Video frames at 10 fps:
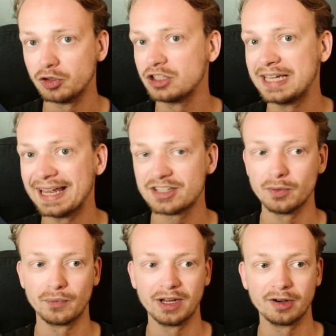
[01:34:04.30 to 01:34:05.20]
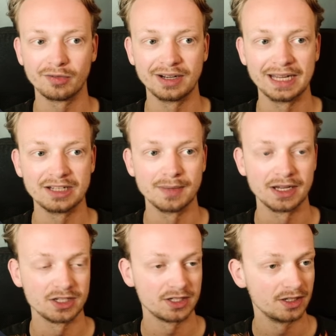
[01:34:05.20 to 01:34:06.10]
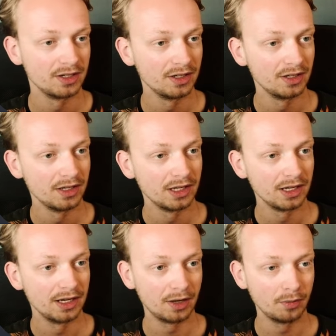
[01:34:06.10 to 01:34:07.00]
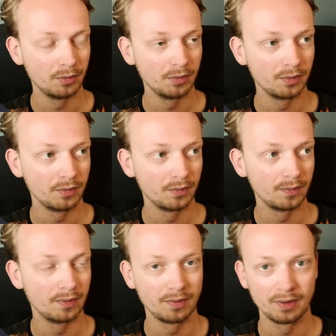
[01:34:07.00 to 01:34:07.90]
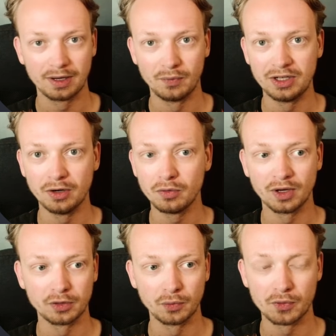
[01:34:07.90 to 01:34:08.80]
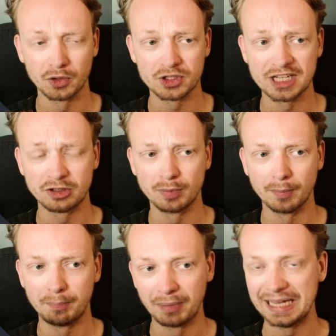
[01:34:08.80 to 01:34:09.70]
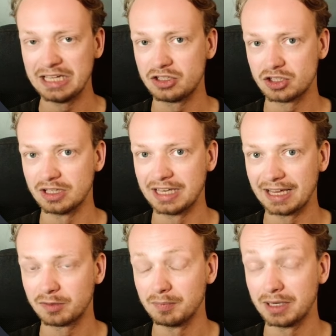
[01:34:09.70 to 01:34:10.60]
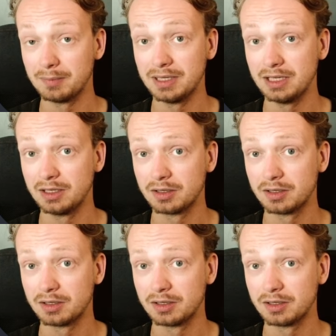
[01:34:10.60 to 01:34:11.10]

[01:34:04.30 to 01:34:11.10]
get something out of our database. Now, we don't want to, of course, set up a page that maybe